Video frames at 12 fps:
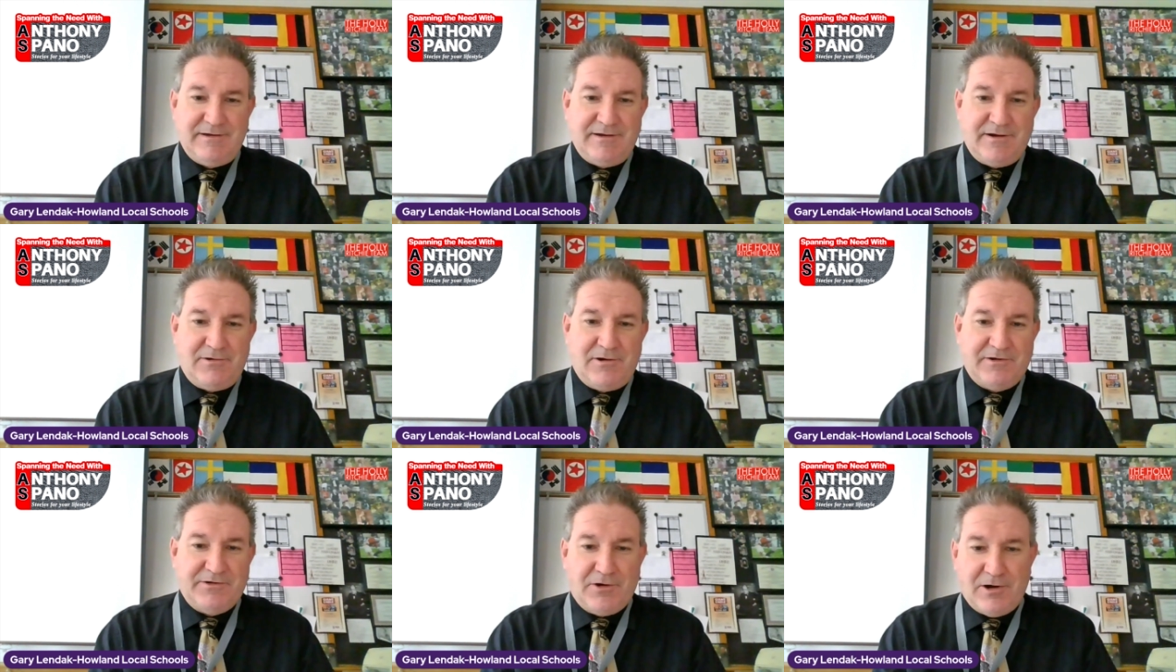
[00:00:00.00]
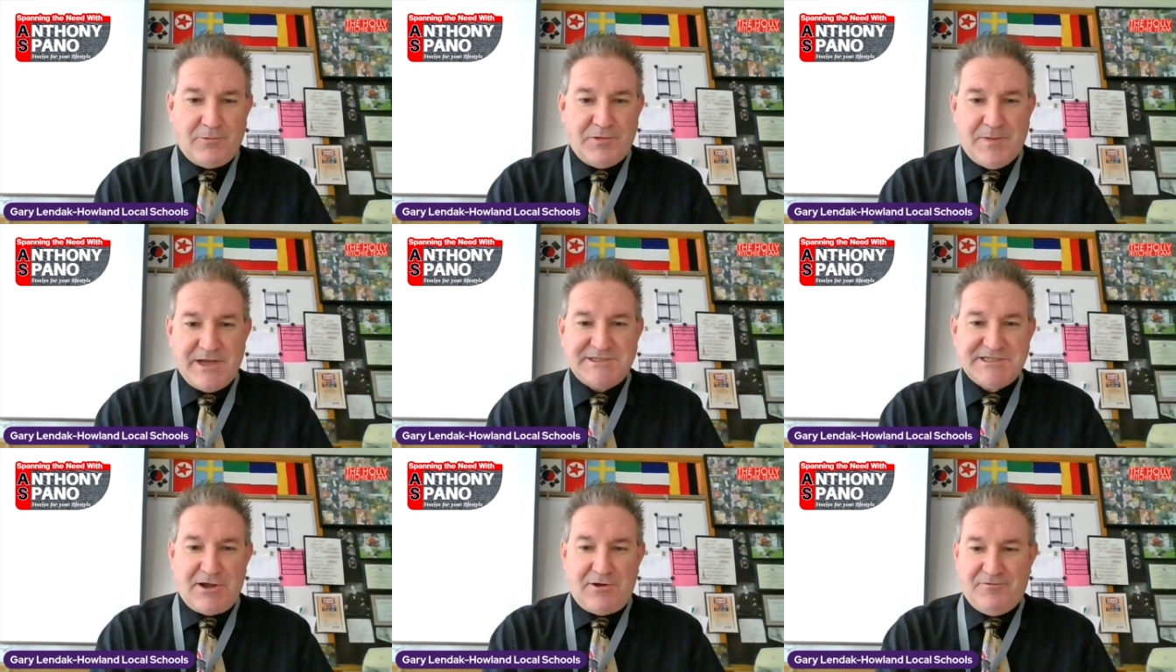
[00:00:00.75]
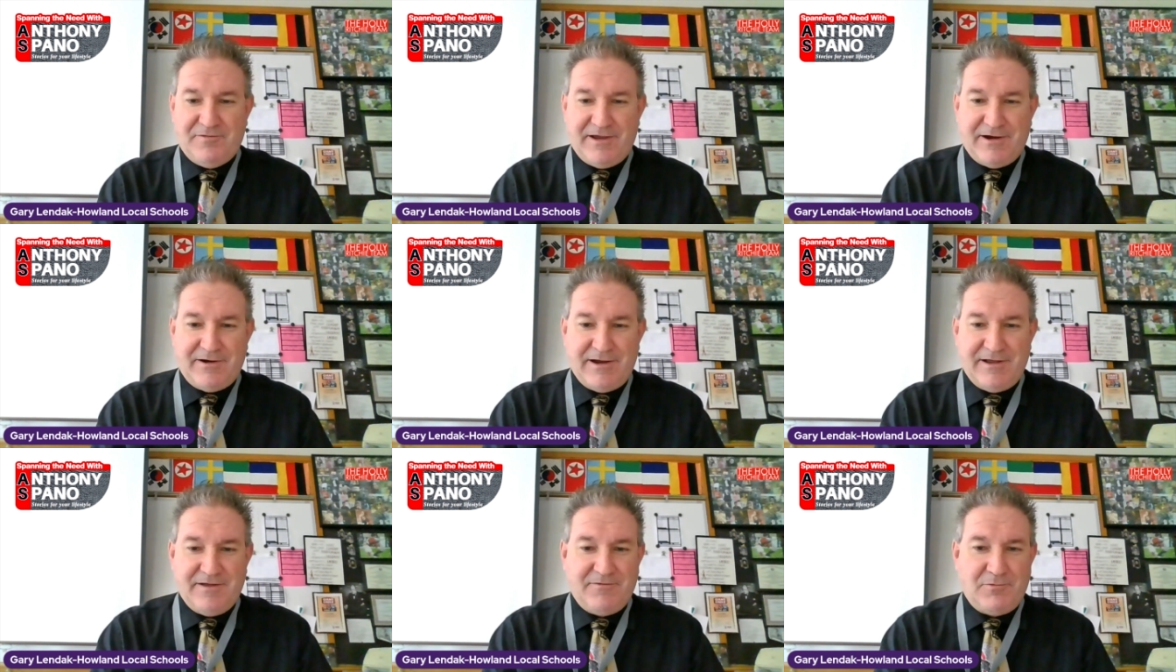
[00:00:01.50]
you know, heart to heart with myself there,
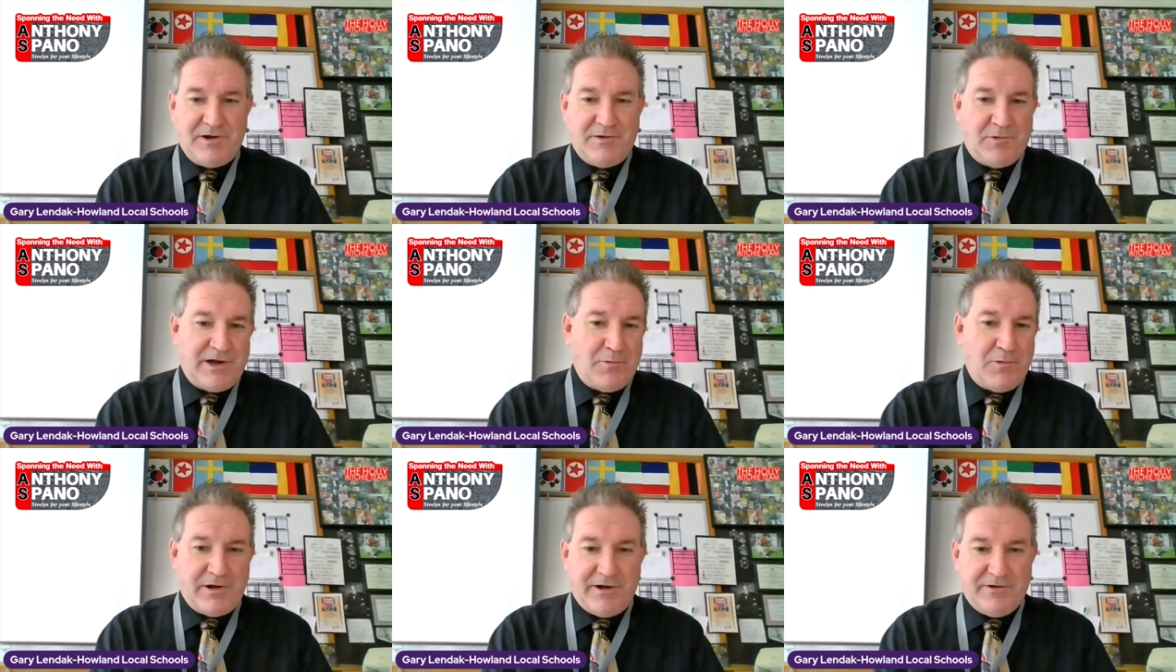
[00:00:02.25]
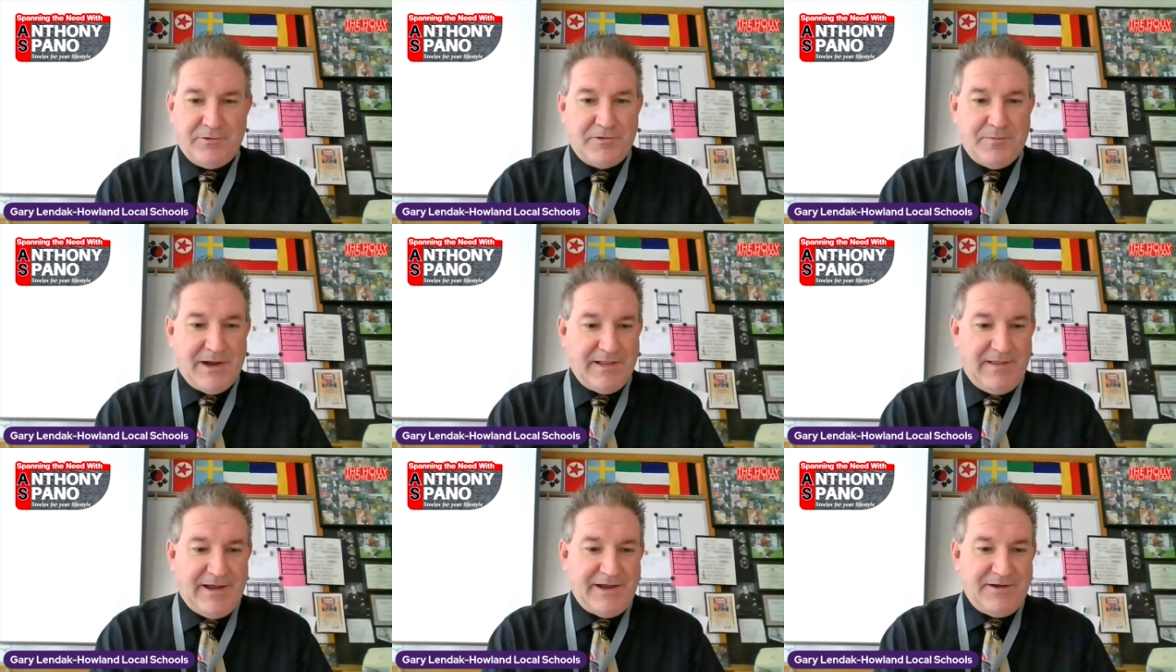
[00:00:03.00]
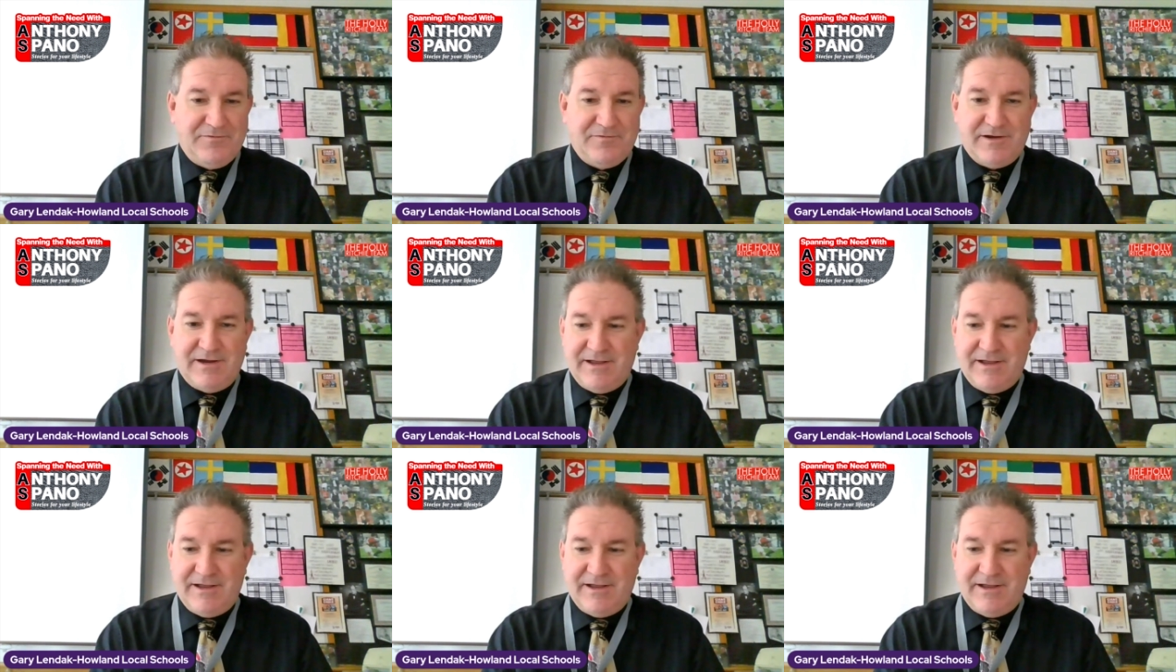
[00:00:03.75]
uh, what, what I wanted to do with my life.